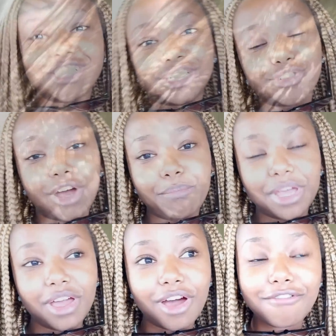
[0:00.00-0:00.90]
So I'm
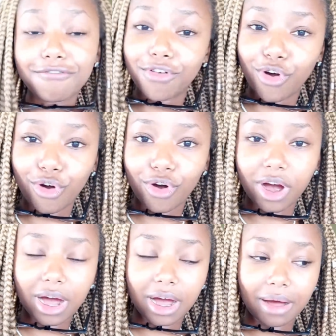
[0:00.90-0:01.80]
here for
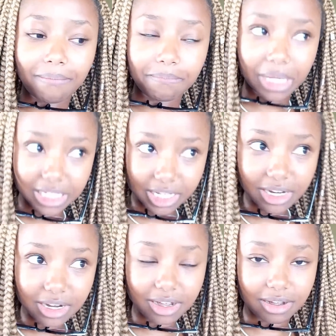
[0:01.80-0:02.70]
a meeting,
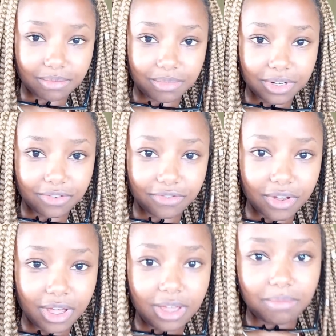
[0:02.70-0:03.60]
a brief
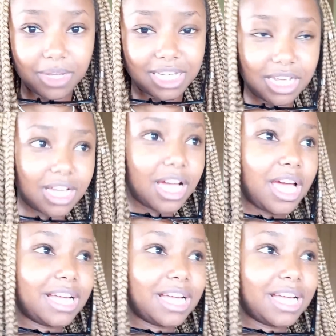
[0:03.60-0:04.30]
meeting.